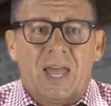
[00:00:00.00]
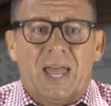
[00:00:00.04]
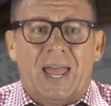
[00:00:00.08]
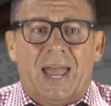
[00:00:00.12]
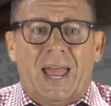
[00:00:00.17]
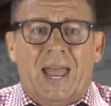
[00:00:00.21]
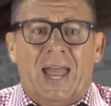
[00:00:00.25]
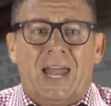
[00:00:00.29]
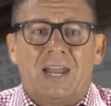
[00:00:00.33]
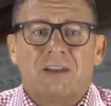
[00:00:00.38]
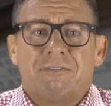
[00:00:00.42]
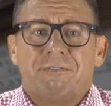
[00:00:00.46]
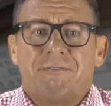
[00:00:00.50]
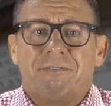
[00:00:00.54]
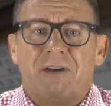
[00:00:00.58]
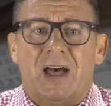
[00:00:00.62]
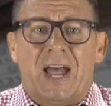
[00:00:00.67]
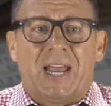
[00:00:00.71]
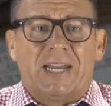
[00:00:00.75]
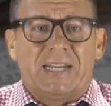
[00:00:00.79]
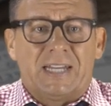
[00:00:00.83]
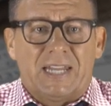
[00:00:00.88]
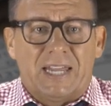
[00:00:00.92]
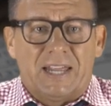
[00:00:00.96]
And
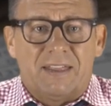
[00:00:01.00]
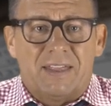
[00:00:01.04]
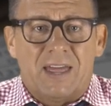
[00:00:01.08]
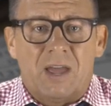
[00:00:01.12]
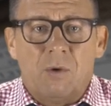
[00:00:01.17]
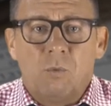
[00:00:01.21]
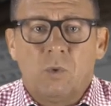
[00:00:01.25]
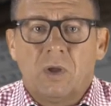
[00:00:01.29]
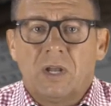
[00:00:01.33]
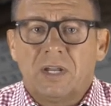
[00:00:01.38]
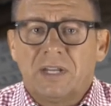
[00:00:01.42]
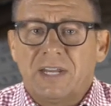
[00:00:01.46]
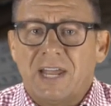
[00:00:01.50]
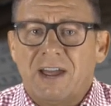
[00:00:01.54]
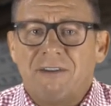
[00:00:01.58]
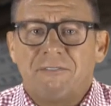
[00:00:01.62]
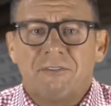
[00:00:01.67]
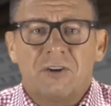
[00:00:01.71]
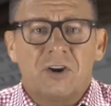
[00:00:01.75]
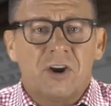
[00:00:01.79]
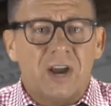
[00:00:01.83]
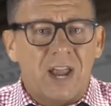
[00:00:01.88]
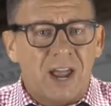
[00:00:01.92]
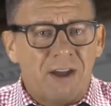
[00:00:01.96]
finally, they will
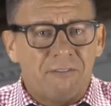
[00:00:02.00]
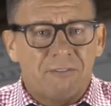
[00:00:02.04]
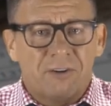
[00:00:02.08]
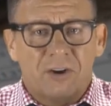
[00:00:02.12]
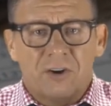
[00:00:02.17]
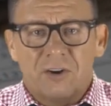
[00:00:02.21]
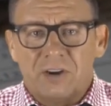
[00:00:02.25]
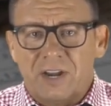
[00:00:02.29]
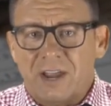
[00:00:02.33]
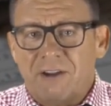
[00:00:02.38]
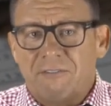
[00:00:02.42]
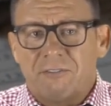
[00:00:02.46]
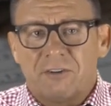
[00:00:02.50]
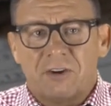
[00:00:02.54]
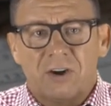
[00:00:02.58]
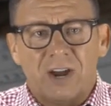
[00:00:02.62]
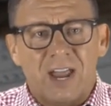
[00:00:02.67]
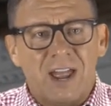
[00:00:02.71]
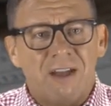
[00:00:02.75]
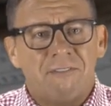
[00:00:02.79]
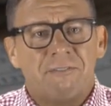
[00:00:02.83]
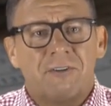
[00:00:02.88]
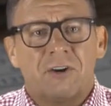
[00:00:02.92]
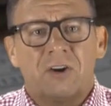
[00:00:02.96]
never, ever,
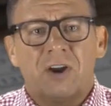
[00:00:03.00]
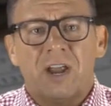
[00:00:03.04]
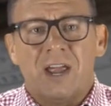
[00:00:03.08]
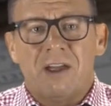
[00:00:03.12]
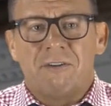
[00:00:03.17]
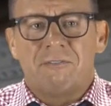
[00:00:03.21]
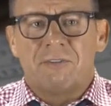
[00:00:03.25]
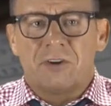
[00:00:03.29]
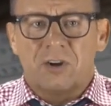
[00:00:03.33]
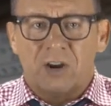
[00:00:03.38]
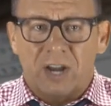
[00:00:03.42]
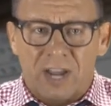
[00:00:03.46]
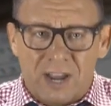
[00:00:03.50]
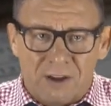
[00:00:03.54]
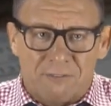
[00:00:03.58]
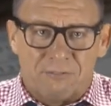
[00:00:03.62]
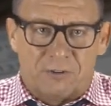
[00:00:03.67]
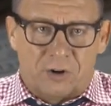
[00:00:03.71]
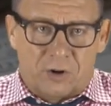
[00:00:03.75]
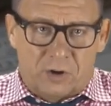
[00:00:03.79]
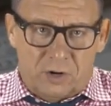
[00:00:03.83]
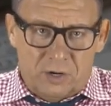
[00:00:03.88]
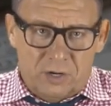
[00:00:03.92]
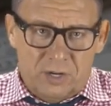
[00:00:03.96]
never, ever, ever,
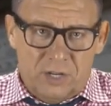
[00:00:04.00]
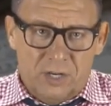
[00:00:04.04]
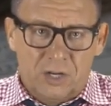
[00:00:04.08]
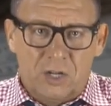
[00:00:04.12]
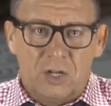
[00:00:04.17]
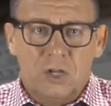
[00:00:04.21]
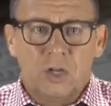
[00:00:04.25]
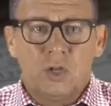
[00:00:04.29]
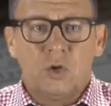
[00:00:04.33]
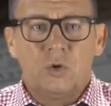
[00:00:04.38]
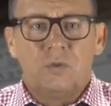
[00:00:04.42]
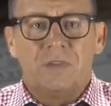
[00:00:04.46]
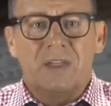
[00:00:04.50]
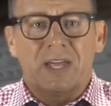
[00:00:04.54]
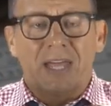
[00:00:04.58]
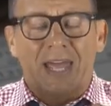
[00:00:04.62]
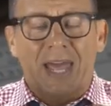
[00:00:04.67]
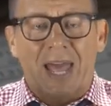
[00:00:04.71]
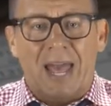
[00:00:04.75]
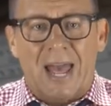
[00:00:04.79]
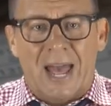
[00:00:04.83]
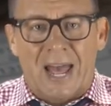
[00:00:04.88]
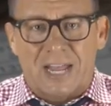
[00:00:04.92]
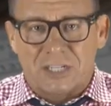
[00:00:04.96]
ever include the
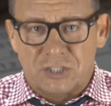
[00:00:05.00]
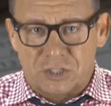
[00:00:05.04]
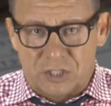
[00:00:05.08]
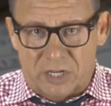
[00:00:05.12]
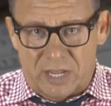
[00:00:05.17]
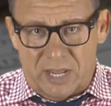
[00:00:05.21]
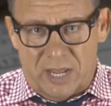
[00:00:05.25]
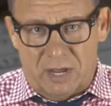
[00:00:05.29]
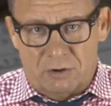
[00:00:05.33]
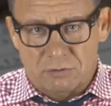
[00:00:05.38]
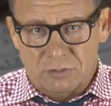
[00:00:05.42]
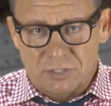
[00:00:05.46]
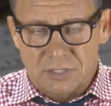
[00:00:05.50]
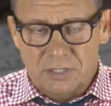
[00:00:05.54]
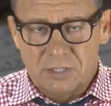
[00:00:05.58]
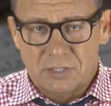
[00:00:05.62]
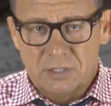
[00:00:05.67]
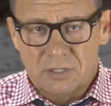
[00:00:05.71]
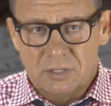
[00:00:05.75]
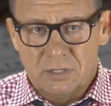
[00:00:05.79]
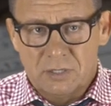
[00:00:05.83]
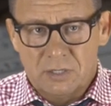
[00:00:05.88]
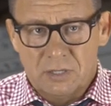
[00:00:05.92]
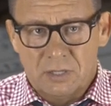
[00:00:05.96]
cash account.
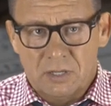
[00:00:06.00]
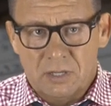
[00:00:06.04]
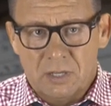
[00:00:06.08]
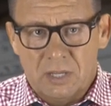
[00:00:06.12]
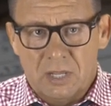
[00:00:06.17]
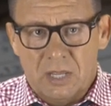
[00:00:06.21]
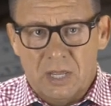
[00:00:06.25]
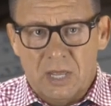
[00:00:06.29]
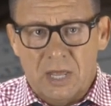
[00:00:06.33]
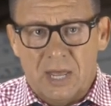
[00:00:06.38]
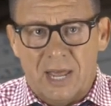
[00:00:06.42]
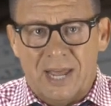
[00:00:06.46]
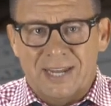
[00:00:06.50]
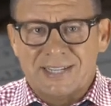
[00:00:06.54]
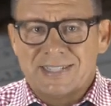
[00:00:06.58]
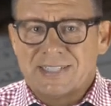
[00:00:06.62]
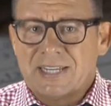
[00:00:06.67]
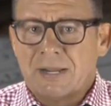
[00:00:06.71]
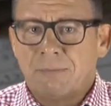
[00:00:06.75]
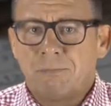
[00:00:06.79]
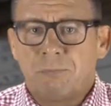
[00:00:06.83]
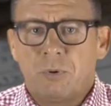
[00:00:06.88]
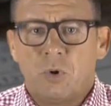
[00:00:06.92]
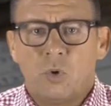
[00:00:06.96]
At
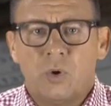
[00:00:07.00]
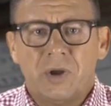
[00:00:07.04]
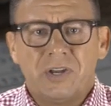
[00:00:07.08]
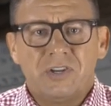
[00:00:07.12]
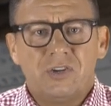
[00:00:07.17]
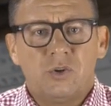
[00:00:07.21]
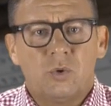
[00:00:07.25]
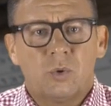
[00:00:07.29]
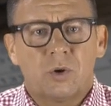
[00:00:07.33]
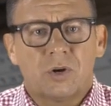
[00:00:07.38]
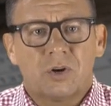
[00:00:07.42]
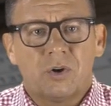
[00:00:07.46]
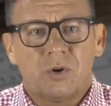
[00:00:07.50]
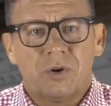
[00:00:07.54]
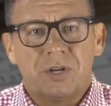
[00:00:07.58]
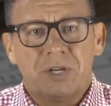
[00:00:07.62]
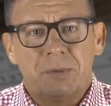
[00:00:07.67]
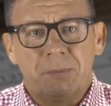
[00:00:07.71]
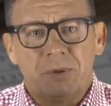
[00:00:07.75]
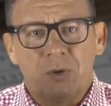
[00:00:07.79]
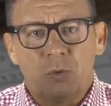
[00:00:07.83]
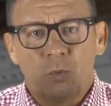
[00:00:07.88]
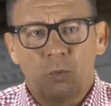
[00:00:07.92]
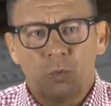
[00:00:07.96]
some point, you are going
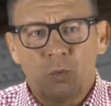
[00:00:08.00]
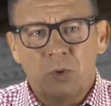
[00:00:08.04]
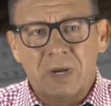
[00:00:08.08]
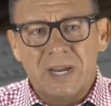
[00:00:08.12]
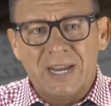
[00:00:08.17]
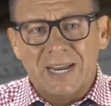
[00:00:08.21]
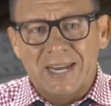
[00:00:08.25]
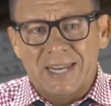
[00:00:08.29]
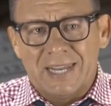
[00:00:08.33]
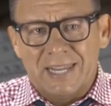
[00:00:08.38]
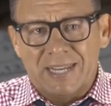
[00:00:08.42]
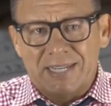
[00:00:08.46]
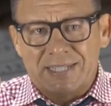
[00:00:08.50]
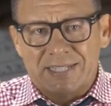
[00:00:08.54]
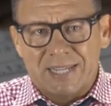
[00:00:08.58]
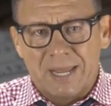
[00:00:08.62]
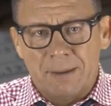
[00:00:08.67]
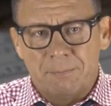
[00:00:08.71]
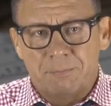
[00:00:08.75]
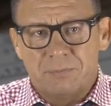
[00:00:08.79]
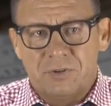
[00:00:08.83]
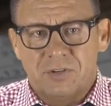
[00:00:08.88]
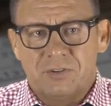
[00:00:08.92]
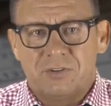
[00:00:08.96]
to be really
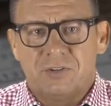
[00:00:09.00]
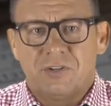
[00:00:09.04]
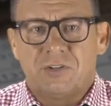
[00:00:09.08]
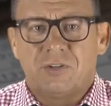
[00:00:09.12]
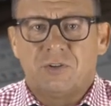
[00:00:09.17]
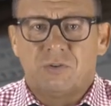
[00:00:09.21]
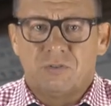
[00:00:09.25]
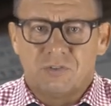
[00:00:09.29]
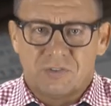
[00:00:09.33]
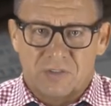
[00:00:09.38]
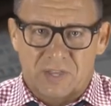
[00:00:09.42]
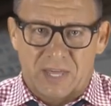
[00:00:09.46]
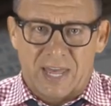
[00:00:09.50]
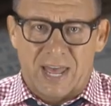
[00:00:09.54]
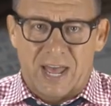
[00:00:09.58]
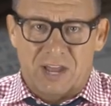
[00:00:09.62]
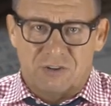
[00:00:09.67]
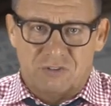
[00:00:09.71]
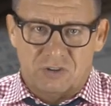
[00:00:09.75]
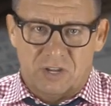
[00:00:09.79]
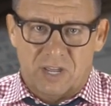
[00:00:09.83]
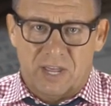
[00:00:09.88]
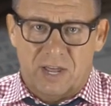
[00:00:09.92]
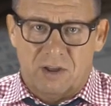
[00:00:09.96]
tempted to use the
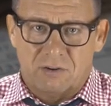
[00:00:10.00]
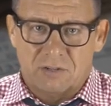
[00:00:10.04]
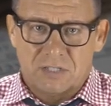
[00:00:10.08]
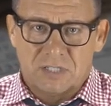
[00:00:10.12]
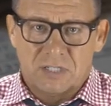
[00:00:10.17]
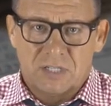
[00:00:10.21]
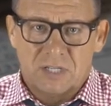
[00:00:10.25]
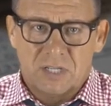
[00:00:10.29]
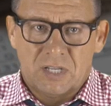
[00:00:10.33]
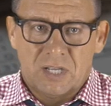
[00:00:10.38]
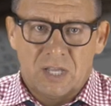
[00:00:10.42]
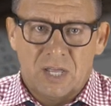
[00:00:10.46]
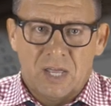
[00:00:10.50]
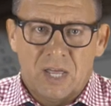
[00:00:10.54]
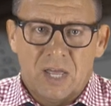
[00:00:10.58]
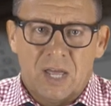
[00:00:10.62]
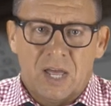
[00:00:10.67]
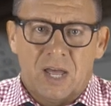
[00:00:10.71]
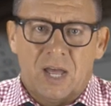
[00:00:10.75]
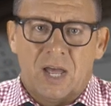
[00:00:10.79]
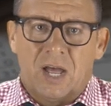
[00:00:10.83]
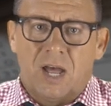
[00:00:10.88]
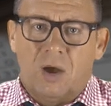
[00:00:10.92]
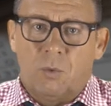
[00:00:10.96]
cash account
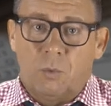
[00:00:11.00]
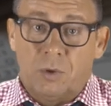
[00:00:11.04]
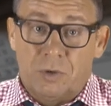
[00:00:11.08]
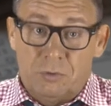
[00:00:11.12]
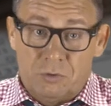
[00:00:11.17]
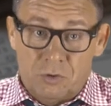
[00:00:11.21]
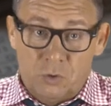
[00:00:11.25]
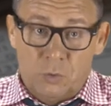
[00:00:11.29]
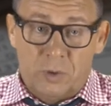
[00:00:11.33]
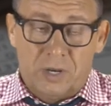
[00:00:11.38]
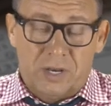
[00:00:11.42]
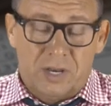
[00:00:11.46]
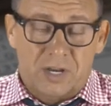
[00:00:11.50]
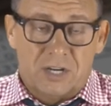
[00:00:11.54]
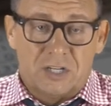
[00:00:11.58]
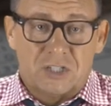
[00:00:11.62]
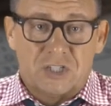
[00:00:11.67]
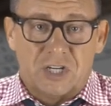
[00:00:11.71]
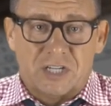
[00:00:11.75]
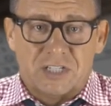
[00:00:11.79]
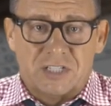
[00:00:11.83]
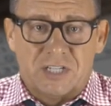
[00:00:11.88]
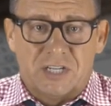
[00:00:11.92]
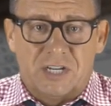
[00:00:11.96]
when doing an
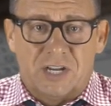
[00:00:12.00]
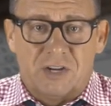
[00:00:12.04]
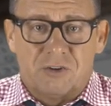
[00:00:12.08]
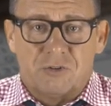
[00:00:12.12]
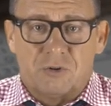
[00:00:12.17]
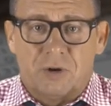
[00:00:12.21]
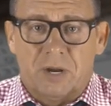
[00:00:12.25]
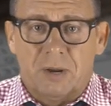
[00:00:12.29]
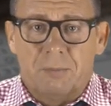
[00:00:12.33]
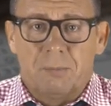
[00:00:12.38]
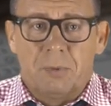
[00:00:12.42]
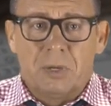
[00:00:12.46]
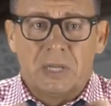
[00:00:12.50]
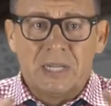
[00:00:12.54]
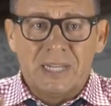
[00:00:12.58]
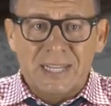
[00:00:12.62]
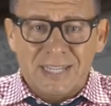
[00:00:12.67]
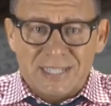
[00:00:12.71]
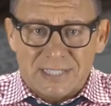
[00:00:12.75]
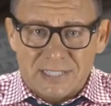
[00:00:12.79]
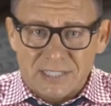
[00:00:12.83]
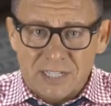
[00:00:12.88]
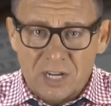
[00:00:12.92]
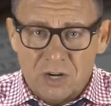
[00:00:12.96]
adjusting entry.
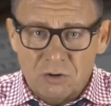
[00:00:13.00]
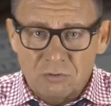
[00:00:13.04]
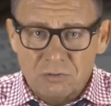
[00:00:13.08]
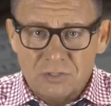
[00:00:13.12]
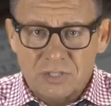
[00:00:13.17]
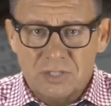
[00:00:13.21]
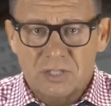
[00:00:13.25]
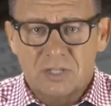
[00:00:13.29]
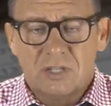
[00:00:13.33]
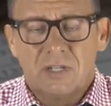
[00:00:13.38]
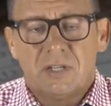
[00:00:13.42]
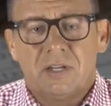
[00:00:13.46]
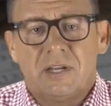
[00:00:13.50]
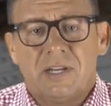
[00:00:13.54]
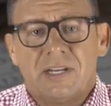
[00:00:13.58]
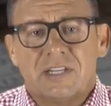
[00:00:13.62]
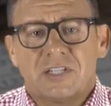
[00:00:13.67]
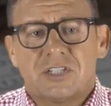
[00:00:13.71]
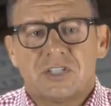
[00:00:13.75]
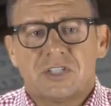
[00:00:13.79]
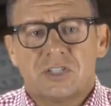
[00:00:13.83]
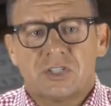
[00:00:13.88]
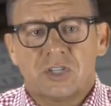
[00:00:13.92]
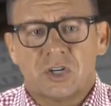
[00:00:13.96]
Please don't. It
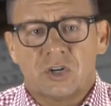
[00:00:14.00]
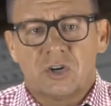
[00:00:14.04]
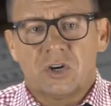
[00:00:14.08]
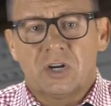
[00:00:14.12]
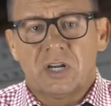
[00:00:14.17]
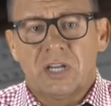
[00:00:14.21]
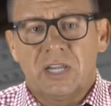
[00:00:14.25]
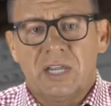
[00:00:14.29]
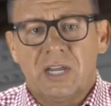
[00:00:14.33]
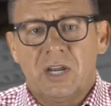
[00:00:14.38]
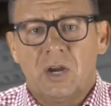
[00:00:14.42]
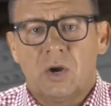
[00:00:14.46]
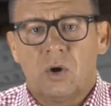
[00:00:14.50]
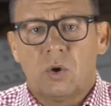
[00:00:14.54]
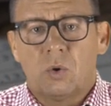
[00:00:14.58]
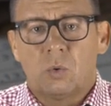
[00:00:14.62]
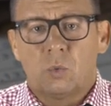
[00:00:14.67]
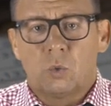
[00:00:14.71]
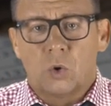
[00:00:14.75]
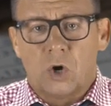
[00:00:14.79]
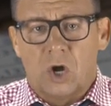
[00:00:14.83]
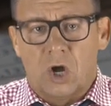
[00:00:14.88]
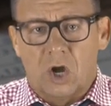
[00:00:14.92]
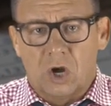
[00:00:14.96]
is certainly
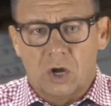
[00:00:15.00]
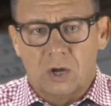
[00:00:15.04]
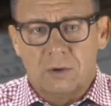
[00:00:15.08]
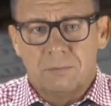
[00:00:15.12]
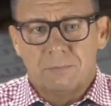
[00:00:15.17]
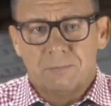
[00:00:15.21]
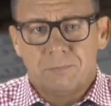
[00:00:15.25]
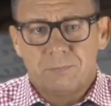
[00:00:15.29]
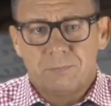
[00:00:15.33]
wrong.